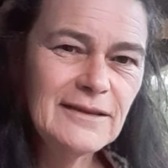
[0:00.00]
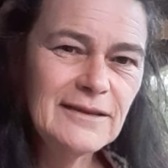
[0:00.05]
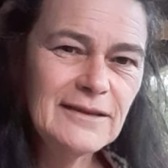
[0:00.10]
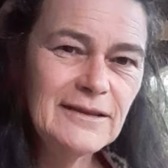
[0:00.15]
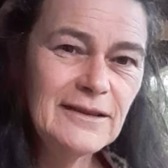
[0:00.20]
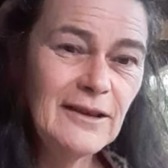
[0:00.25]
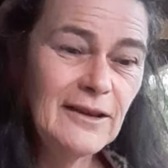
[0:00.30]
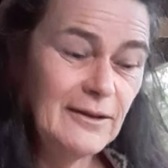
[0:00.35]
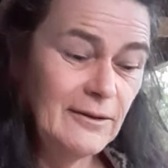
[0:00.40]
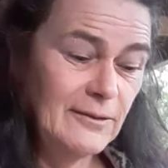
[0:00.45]

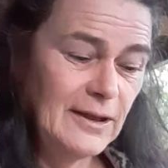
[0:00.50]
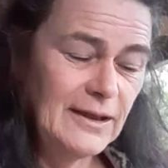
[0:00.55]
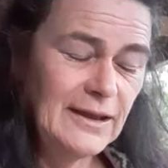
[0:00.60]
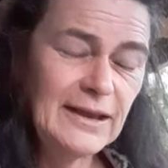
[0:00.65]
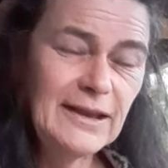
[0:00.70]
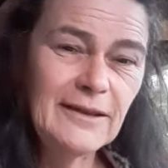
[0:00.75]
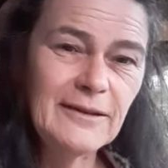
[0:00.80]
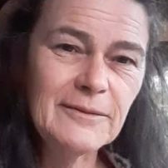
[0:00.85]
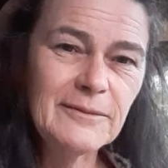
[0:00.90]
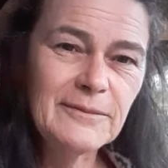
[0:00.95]
Not right
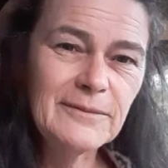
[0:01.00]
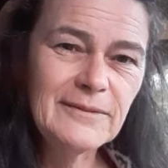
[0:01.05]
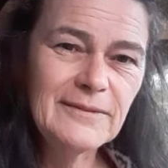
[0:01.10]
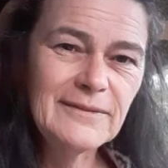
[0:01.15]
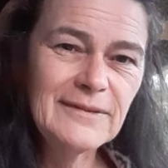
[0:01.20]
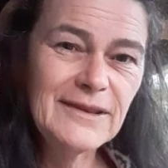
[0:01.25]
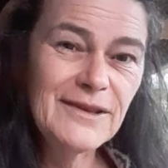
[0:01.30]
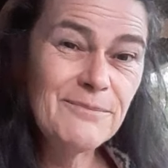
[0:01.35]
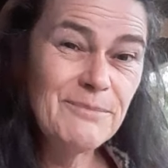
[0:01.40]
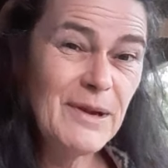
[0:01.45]
now.
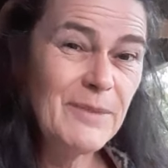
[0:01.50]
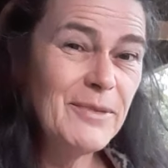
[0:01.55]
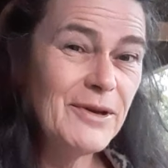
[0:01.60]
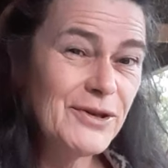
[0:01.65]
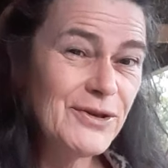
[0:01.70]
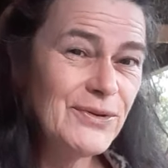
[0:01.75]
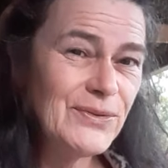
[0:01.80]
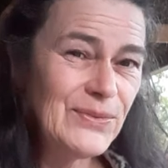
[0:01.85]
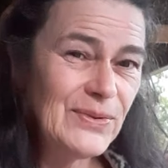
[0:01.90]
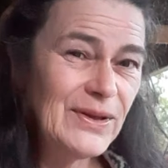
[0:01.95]
Maybe I
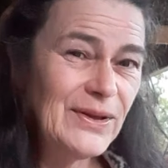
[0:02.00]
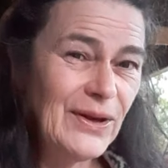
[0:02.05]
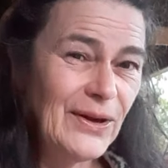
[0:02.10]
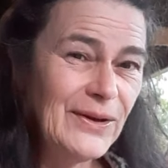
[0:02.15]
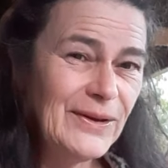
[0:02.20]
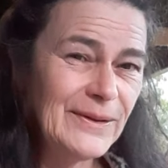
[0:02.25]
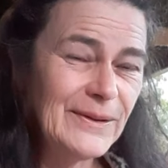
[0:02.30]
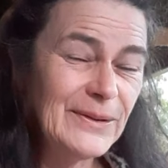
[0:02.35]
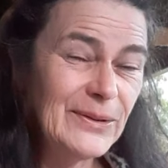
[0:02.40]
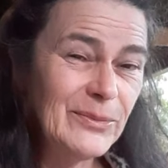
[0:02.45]
should read on
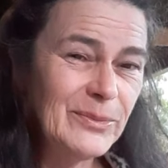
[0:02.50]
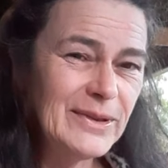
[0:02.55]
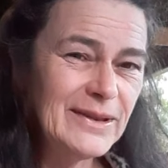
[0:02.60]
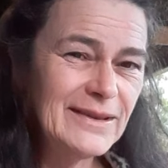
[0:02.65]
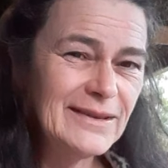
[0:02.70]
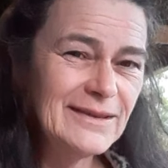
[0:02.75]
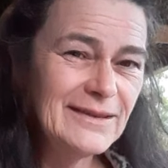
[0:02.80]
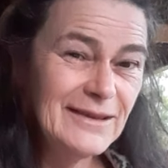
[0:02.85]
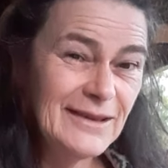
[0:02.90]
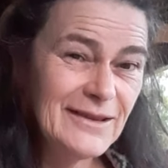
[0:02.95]
a little bit.
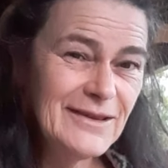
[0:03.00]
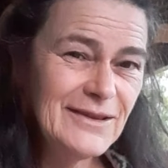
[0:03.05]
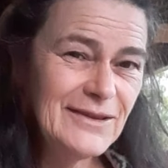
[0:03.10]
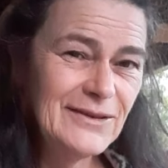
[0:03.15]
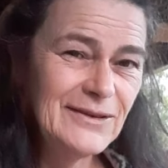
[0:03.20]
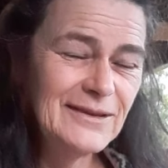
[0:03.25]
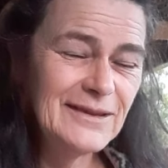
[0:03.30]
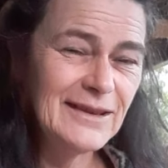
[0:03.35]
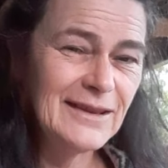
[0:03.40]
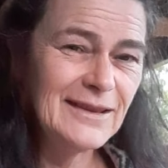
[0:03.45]
Let's
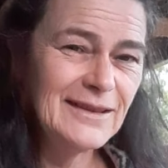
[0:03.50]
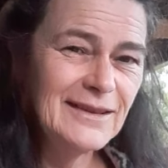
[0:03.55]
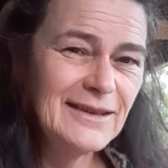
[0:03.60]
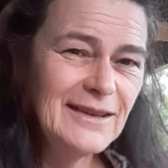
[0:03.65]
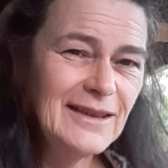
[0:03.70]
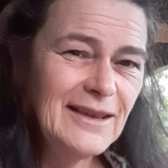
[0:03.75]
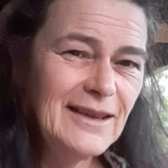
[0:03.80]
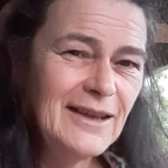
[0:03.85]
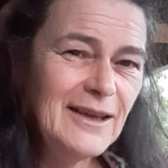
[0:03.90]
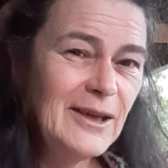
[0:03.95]
do that.
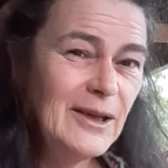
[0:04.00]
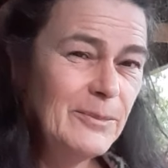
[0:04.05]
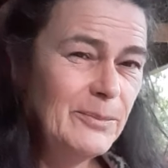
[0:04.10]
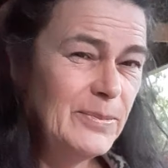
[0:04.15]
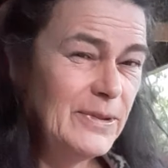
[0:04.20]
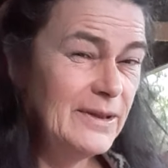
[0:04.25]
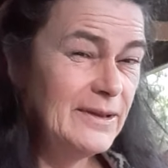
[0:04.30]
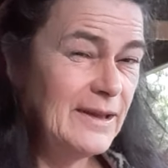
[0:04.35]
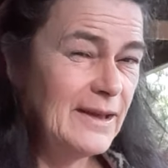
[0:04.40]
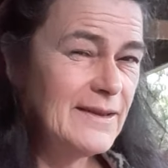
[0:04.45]

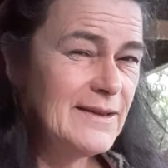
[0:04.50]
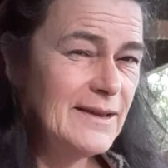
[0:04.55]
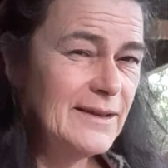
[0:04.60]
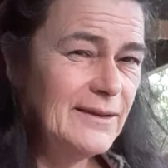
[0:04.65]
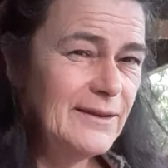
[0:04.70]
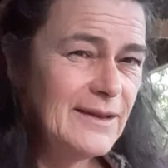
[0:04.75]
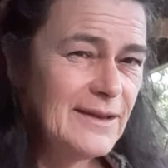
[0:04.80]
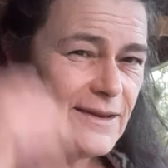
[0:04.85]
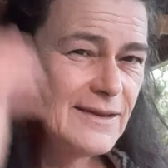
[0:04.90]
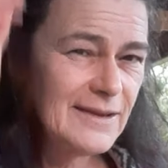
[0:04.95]
But that's
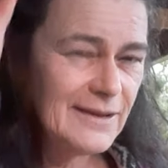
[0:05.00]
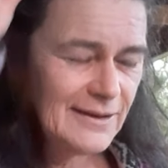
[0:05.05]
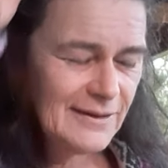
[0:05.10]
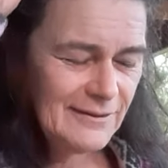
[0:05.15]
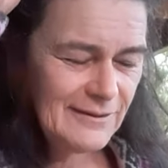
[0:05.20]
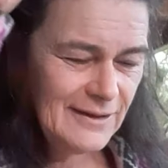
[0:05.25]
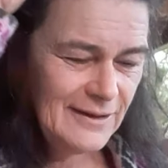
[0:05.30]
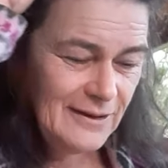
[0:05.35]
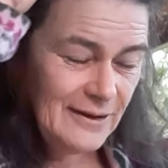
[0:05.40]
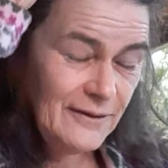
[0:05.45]
interesting,
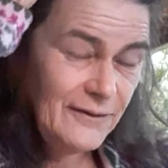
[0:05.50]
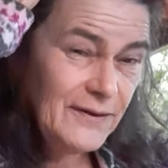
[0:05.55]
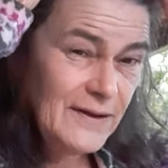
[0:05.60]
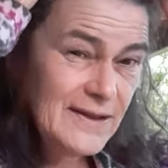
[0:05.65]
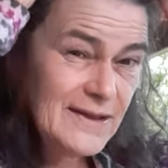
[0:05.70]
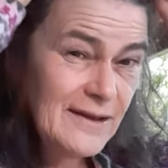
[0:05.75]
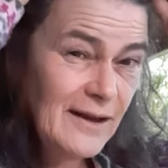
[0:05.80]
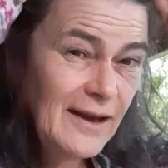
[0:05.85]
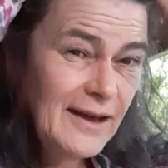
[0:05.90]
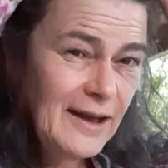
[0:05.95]
right? If
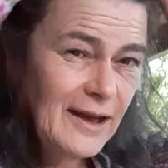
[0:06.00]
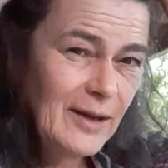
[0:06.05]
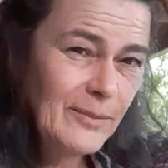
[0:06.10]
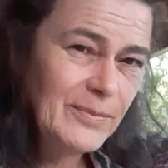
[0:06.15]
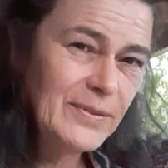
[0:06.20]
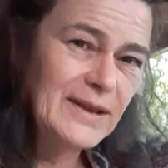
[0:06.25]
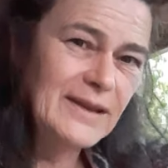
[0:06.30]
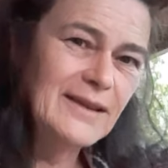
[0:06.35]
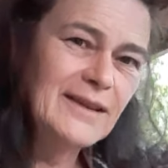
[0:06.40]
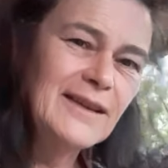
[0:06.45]
it's not
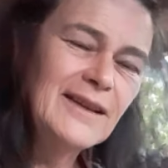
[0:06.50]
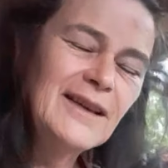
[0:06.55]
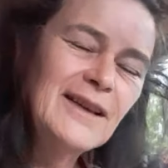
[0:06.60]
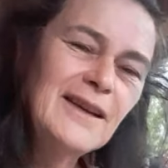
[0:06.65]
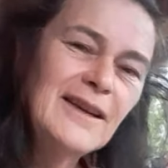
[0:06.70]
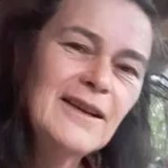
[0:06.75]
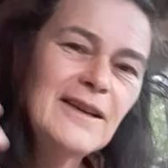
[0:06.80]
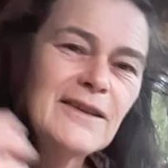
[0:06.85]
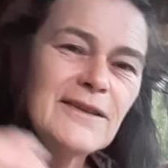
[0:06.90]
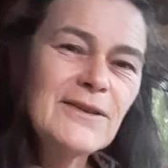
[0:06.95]
happening.
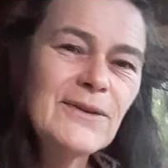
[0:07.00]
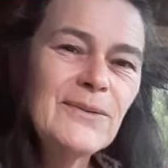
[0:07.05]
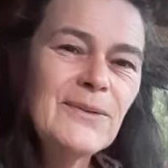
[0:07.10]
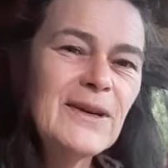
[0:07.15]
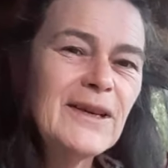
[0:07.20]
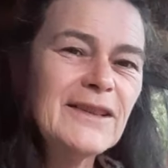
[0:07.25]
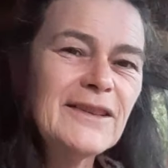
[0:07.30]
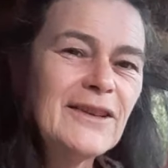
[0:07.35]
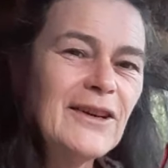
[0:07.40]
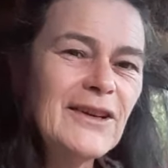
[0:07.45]
So
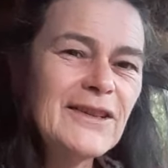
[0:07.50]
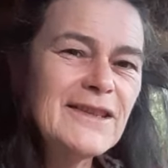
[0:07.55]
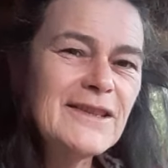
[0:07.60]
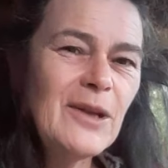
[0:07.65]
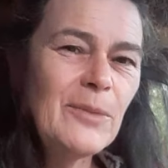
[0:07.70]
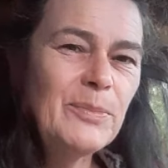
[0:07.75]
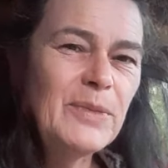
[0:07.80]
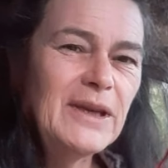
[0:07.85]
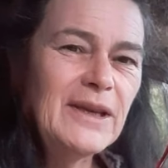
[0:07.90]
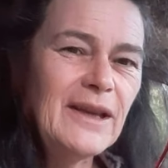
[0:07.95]
what? God's
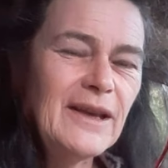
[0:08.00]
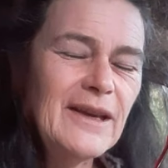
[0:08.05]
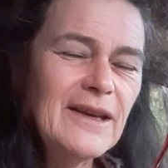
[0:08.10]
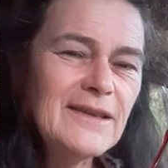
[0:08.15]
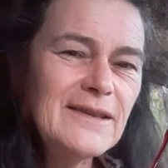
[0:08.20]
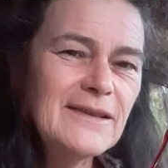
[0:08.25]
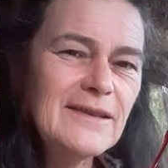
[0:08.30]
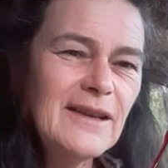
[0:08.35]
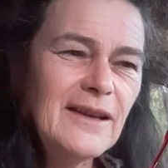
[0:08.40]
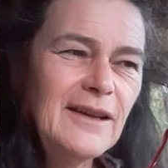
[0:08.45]
not being
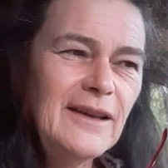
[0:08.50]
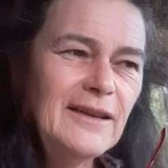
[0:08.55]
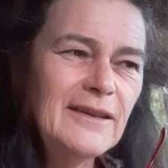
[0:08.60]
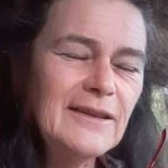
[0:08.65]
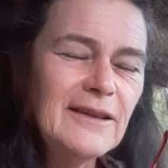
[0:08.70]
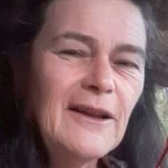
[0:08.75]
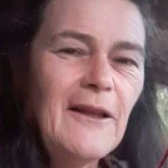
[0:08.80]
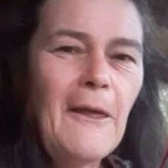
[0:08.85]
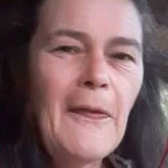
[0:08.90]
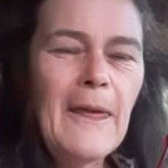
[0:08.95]
asked? Hey,
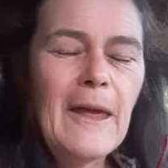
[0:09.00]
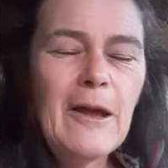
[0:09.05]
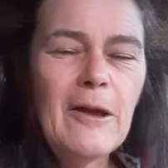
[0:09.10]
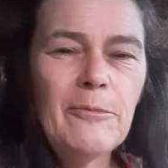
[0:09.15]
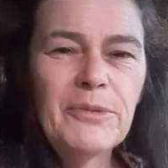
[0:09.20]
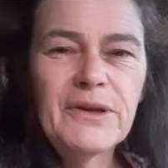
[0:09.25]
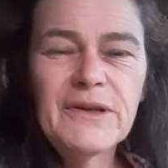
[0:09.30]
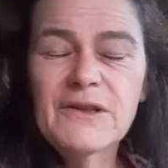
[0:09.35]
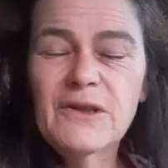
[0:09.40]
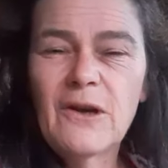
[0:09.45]

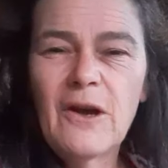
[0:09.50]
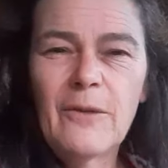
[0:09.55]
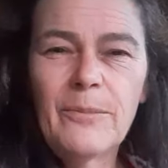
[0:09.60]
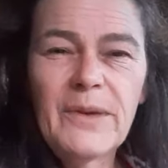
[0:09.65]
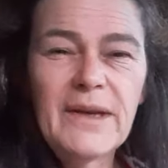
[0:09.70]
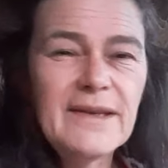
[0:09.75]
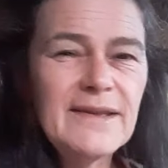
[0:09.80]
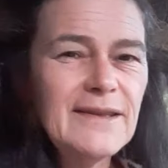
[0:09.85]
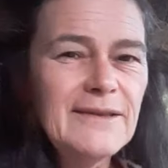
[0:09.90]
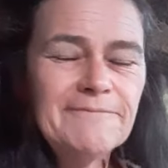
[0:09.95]
because God
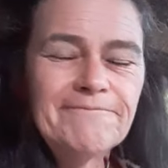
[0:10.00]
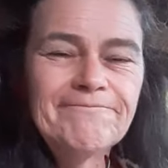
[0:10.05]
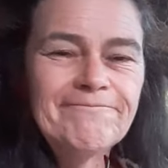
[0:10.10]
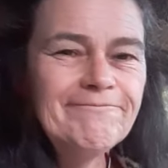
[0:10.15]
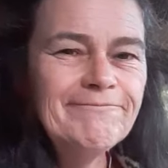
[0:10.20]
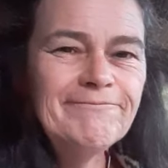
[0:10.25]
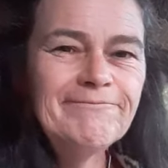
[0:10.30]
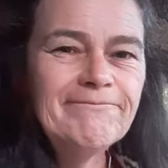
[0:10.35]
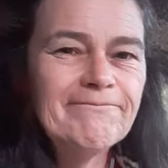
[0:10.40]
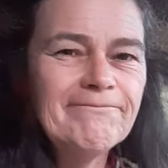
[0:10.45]
may say,
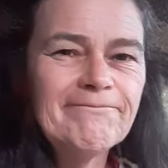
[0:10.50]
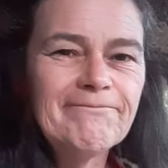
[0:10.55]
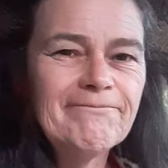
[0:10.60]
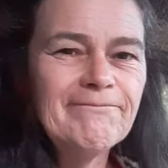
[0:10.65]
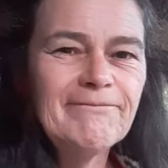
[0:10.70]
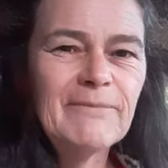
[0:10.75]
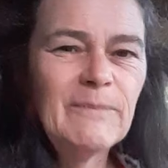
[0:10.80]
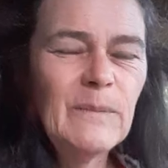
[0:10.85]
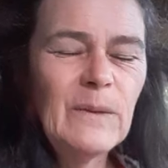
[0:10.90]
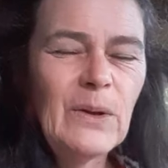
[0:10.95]
mm -mm,
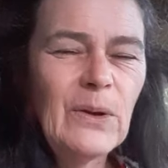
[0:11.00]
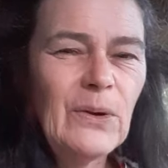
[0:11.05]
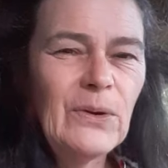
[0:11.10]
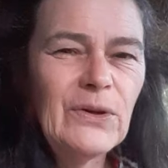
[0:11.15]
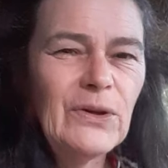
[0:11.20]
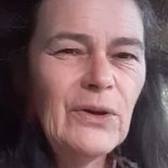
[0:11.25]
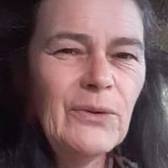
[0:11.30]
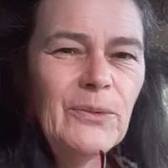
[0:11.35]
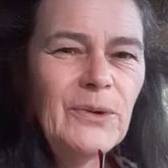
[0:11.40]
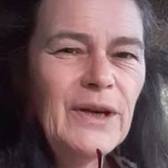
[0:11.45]
no, you
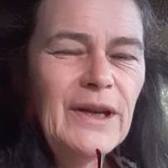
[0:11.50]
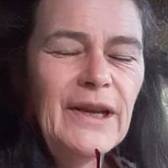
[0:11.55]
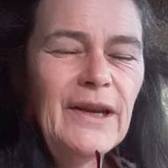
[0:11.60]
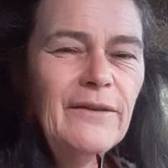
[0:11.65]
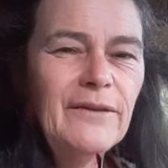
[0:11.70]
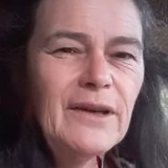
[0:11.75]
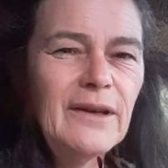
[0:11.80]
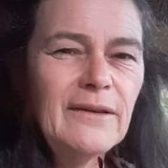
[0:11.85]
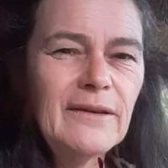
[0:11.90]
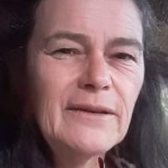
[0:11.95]
don't want to
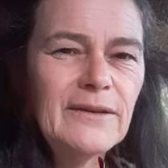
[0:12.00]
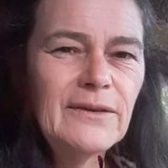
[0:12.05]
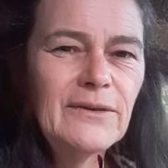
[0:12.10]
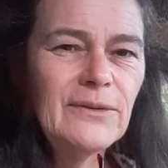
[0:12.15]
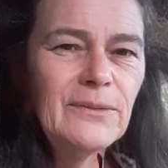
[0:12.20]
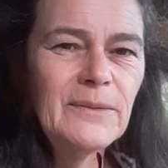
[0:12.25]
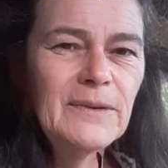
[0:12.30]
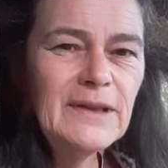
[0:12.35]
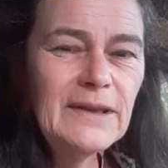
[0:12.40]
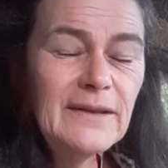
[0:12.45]
have anything
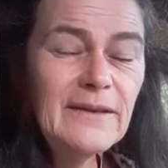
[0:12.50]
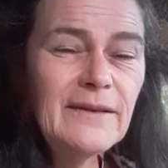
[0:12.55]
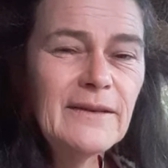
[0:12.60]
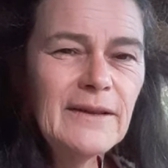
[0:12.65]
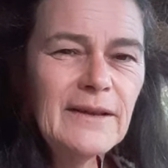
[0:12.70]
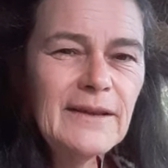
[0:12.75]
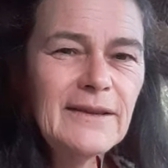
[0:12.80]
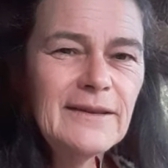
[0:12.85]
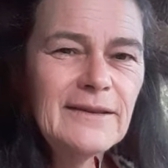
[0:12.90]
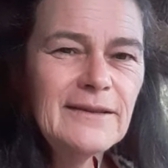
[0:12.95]
to do with this
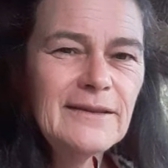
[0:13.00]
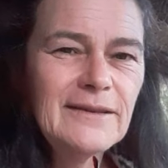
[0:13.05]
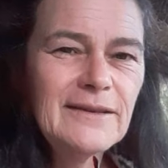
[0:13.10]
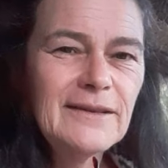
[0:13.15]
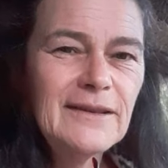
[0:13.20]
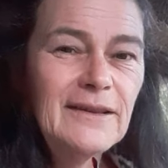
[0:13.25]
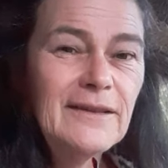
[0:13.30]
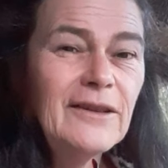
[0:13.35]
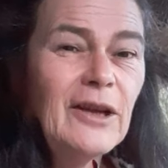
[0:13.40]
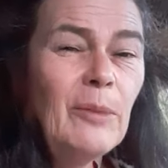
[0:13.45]
guy.
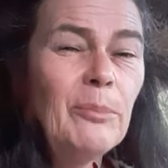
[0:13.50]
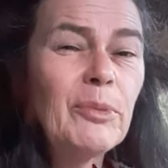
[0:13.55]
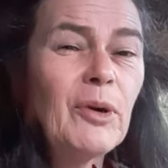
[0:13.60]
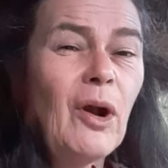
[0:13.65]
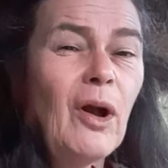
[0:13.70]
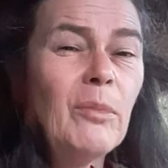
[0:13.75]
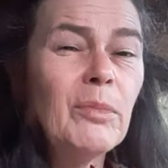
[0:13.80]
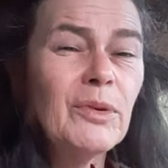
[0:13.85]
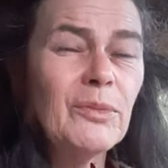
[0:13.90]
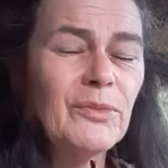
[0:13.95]
He's got
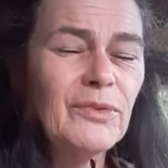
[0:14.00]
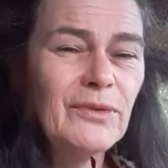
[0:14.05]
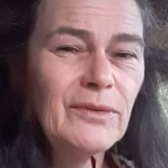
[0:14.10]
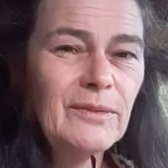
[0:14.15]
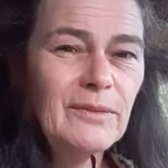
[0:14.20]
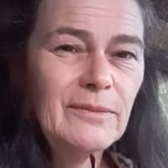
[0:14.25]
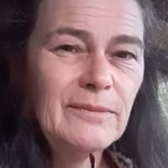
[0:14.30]
problems.